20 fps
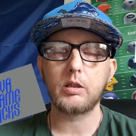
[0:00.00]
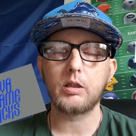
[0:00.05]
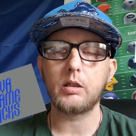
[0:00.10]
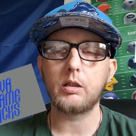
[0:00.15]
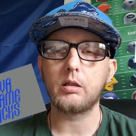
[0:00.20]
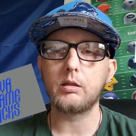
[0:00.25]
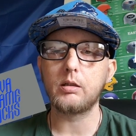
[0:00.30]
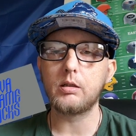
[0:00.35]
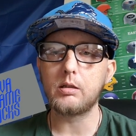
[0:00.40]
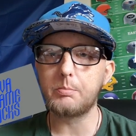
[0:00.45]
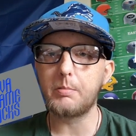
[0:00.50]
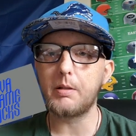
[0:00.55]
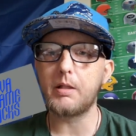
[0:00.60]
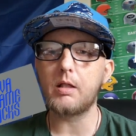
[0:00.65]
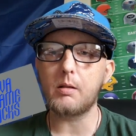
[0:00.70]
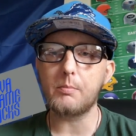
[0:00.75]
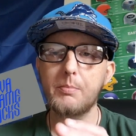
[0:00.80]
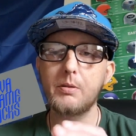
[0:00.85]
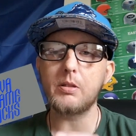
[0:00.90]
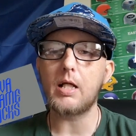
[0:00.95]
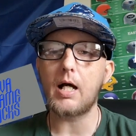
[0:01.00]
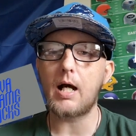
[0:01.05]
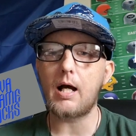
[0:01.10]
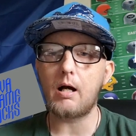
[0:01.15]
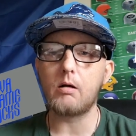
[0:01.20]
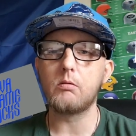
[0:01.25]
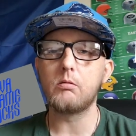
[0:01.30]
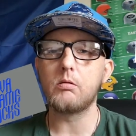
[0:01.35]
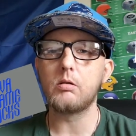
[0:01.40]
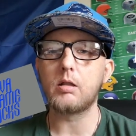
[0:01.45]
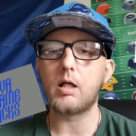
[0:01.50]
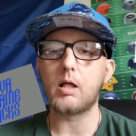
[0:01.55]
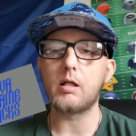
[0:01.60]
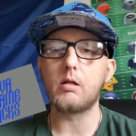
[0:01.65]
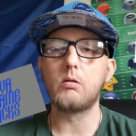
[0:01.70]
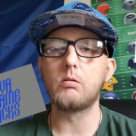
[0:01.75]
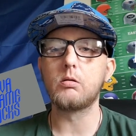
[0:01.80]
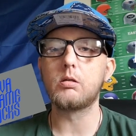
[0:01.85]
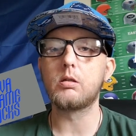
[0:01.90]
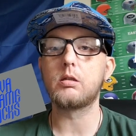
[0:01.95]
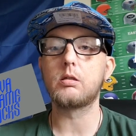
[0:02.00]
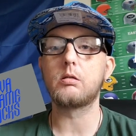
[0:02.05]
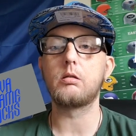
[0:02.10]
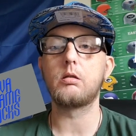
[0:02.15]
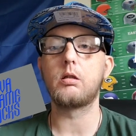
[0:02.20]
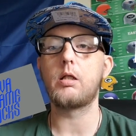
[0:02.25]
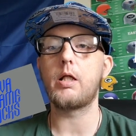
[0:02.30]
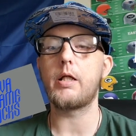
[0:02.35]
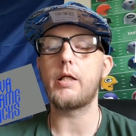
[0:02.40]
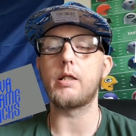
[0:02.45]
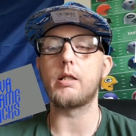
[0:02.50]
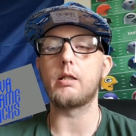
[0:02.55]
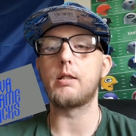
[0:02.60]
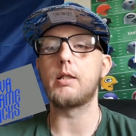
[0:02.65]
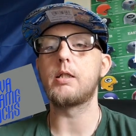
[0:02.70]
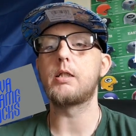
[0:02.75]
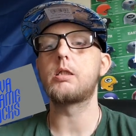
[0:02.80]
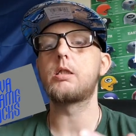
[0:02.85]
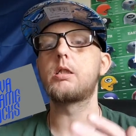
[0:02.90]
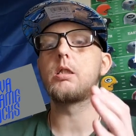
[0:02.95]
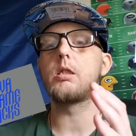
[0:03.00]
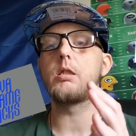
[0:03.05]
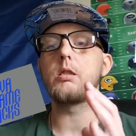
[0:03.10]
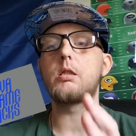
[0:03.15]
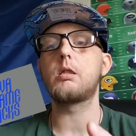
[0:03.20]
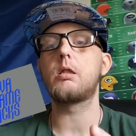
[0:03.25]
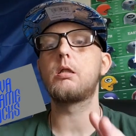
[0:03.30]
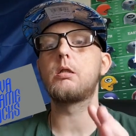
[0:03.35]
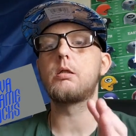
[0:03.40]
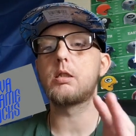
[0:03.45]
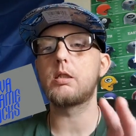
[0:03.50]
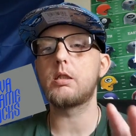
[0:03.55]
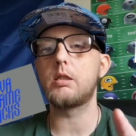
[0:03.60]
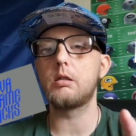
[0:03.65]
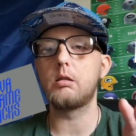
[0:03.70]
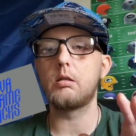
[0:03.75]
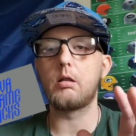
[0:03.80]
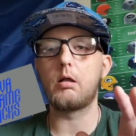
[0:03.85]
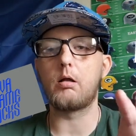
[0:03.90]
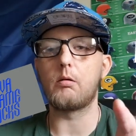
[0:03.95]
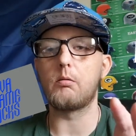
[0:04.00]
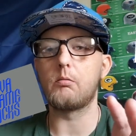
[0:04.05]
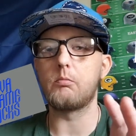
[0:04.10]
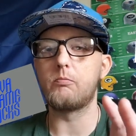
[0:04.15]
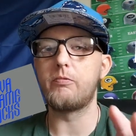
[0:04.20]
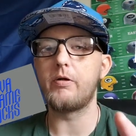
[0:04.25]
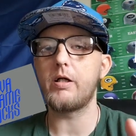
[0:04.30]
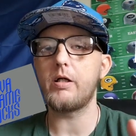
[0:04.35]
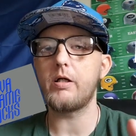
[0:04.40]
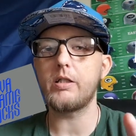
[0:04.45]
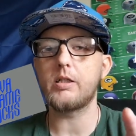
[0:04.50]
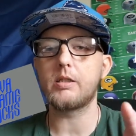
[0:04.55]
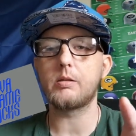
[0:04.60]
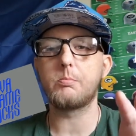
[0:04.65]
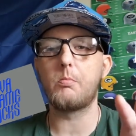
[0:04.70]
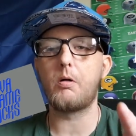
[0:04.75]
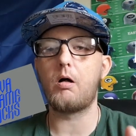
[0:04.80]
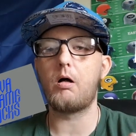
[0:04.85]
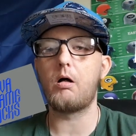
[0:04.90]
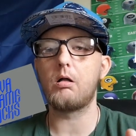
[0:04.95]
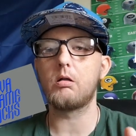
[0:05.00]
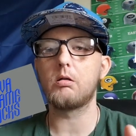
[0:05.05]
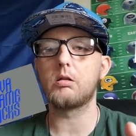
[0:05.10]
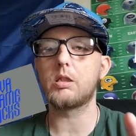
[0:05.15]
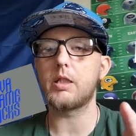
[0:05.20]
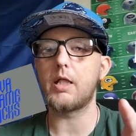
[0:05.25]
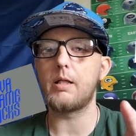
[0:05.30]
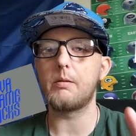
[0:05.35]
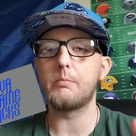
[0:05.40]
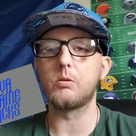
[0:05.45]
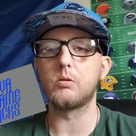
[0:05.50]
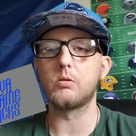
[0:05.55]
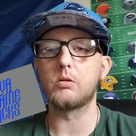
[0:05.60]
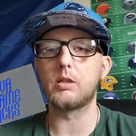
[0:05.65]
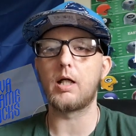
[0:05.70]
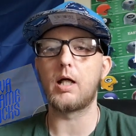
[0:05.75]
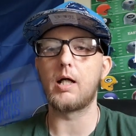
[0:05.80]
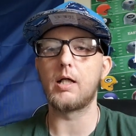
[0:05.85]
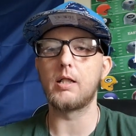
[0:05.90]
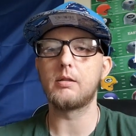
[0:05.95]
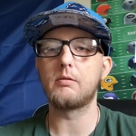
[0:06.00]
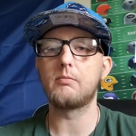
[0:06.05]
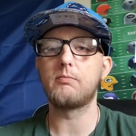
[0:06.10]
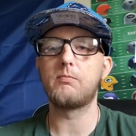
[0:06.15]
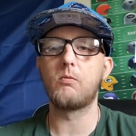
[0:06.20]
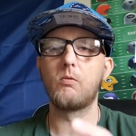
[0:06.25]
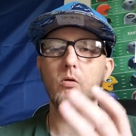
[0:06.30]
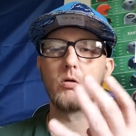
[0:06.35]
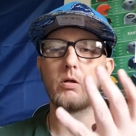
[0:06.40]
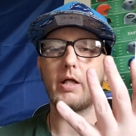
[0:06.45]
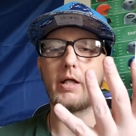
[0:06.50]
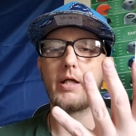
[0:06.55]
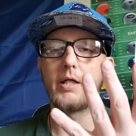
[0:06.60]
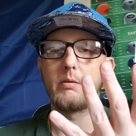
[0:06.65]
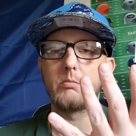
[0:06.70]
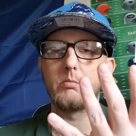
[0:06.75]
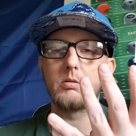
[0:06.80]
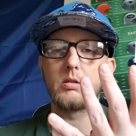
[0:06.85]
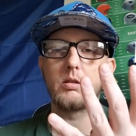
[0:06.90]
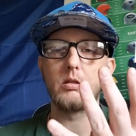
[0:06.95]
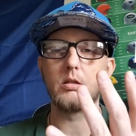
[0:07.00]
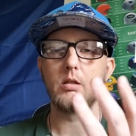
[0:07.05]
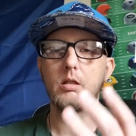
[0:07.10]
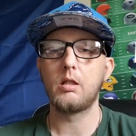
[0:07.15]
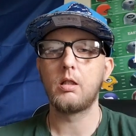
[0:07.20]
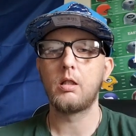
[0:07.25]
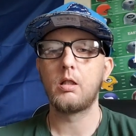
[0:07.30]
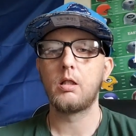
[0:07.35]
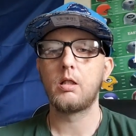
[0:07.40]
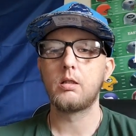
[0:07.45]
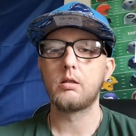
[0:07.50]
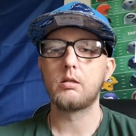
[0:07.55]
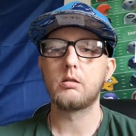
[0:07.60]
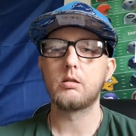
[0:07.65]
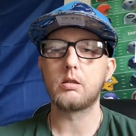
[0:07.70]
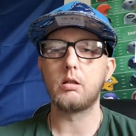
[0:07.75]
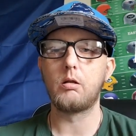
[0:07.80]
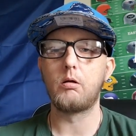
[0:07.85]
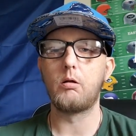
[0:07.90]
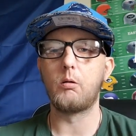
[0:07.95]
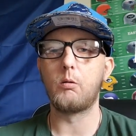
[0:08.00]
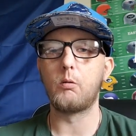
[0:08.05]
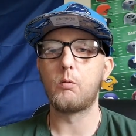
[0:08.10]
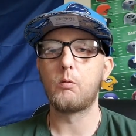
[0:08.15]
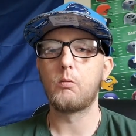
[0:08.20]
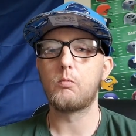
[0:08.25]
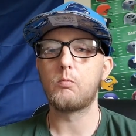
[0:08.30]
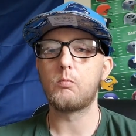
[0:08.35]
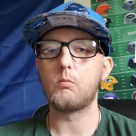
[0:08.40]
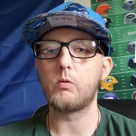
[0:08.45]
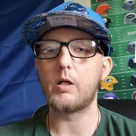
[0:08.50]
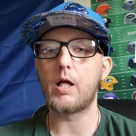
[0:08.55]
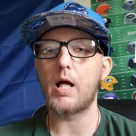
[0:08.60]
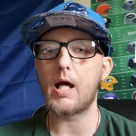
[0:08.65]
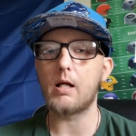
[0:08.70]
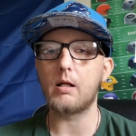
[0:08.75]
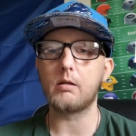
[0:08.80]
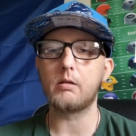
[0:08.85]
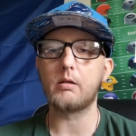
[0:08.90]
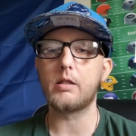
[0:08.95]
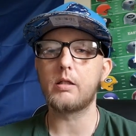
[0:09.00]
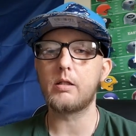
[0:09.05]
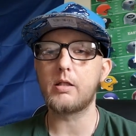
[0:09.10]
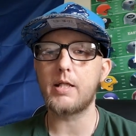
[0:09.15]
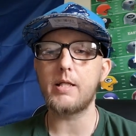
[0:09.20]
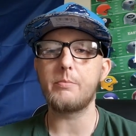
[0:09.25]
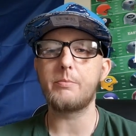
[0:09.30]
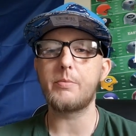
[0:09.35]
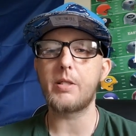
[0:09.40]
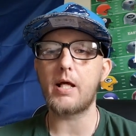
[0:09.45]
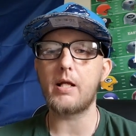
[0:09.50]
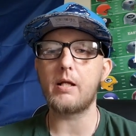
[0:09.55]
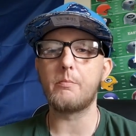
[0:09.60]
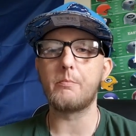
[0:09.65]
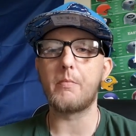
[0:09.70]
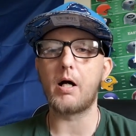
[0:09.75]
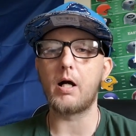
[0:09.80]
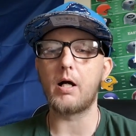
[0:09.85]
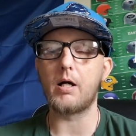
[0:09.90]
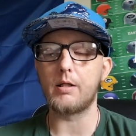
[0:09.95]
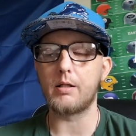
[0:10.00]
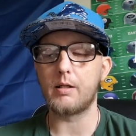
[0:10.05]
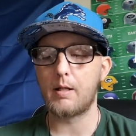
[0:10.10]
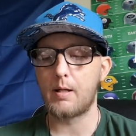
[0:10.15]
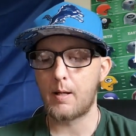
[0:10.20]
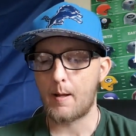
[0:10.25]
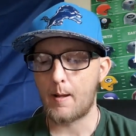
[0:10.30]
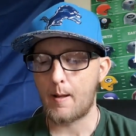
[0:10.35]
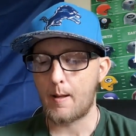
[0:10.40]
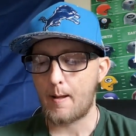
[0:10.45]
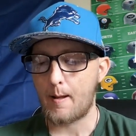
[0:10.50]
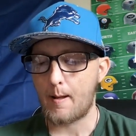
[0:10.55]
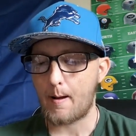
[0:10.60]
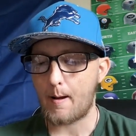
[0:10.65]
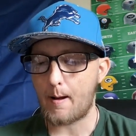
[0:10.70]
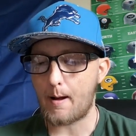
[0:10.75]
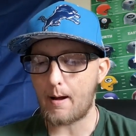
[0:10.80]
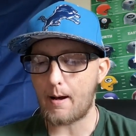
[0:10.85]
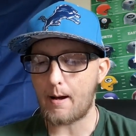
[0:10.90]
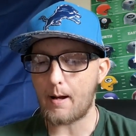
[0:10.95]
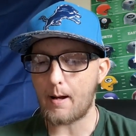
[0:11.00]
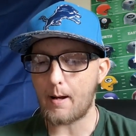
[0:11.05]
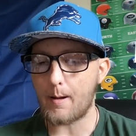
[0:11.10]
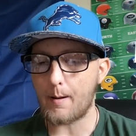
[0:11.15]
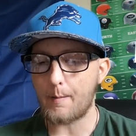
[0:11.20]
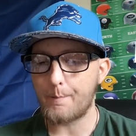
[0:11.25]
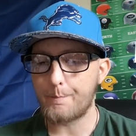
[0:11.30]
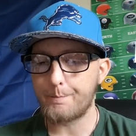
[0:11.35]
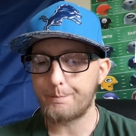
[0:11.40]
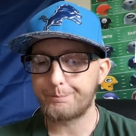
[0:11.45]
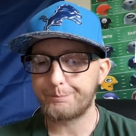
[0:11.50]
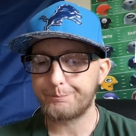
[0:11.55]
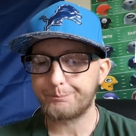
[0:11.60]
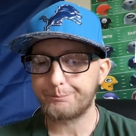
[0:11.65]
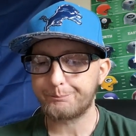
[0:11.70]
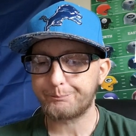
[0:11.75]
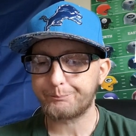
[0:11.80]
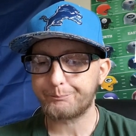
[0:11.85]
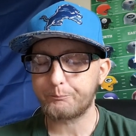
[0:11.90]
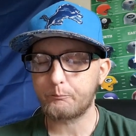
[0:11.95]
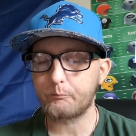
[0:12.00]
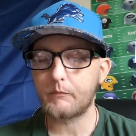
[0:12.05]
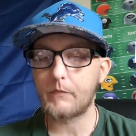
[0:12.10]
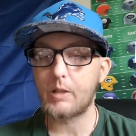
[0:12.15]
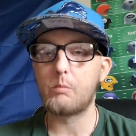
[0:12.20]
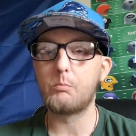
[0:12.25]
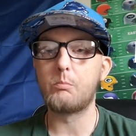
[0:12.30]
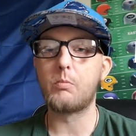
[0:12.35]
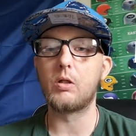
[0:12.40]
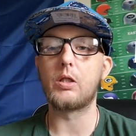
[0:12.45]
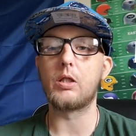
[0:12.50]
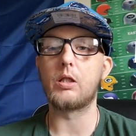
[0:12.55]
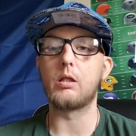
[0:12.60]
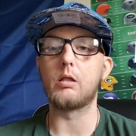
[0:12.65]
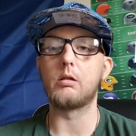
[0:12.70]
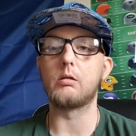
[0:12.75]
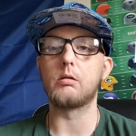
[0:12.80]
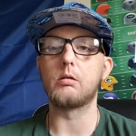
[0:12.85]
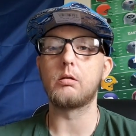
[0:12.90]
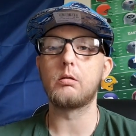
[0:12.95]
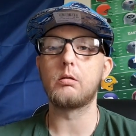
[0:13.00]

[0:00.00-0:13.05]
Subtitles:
he's been up and down. I know it's just a very small sample size, 4 games. So we got to keep that in mind. But the